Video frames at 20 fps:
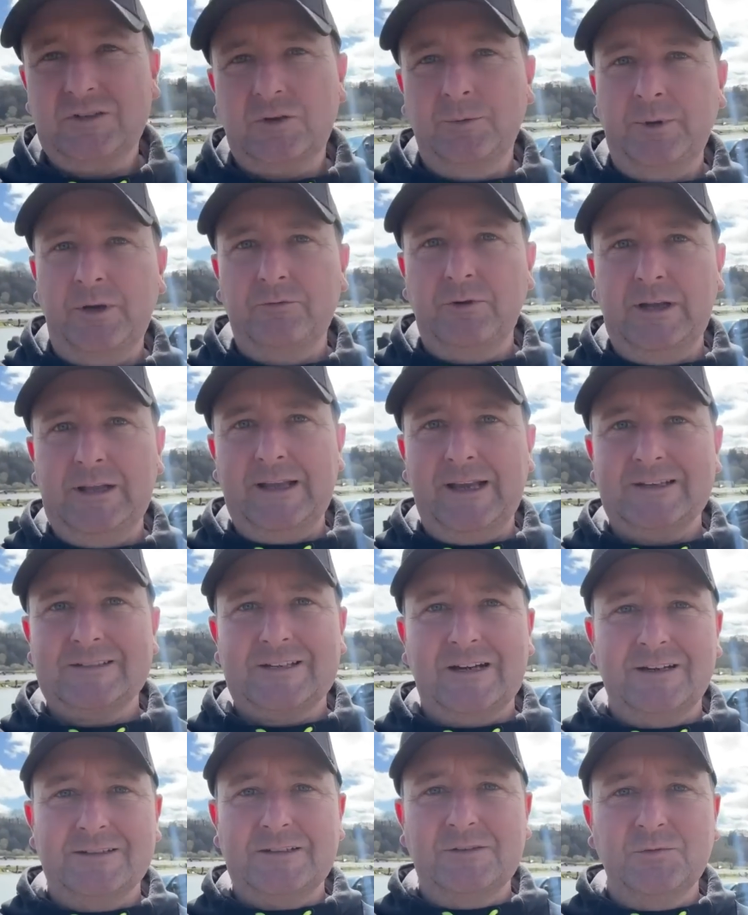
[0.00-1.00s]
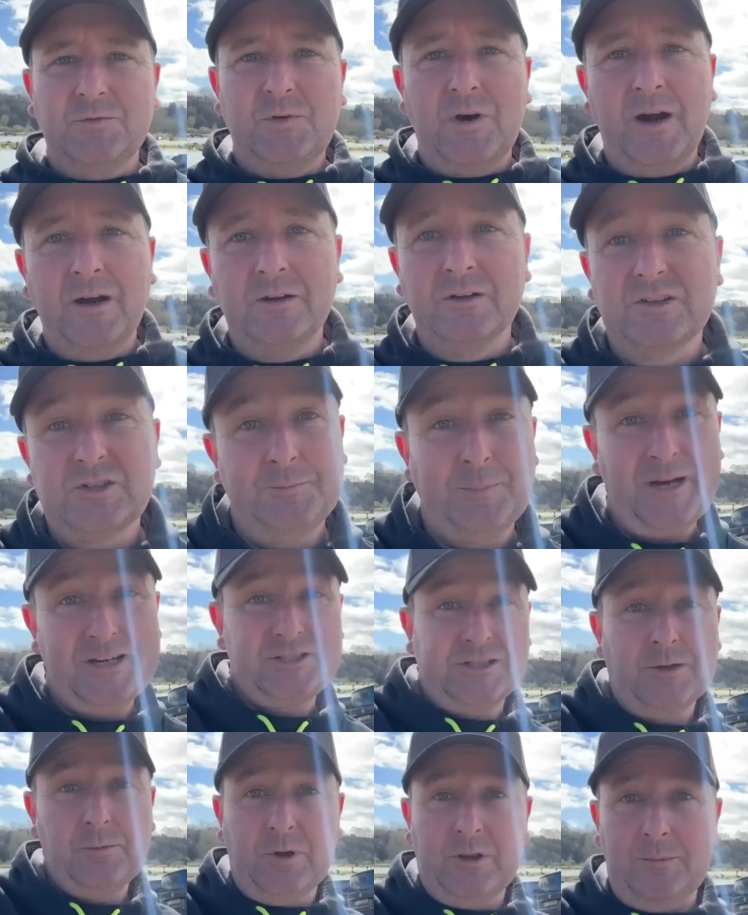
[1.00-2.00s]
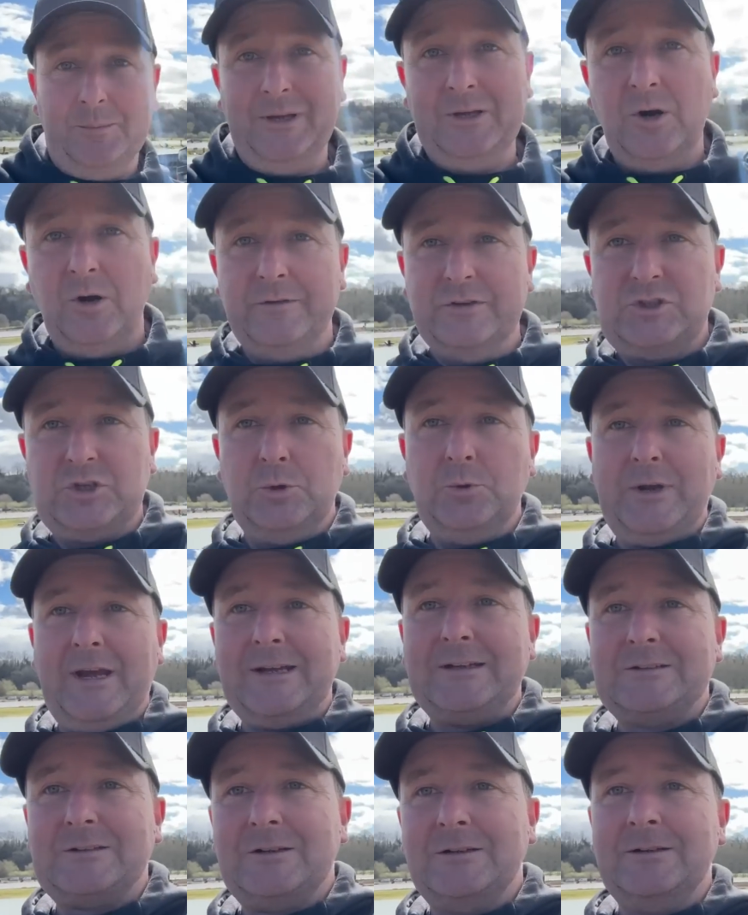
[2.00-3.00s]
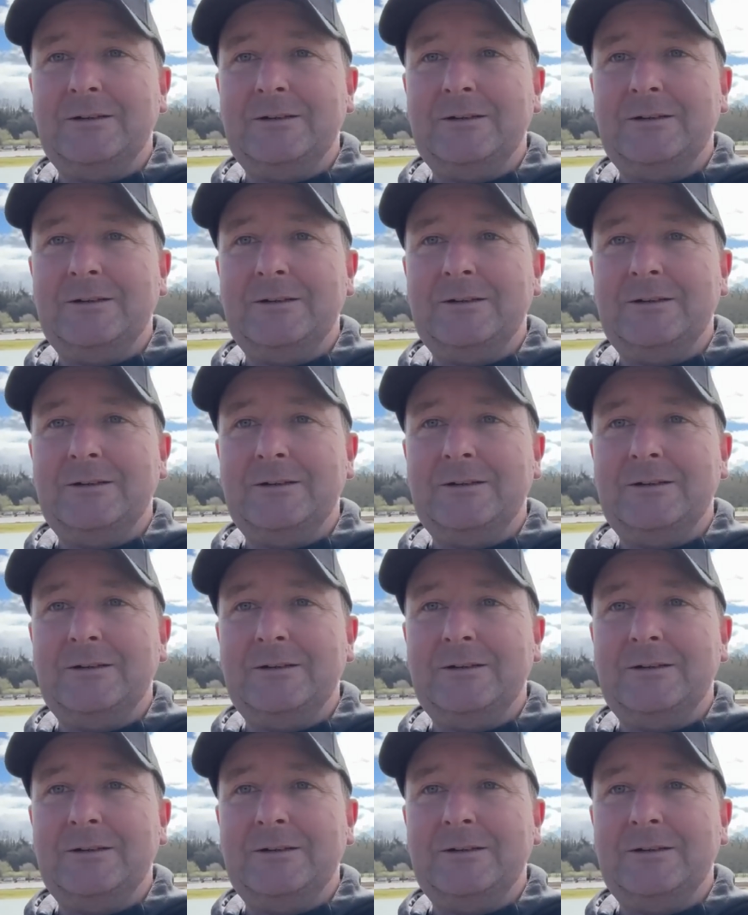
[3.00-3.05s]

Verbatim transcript: going to be a really exciting final, especially with it being over two days.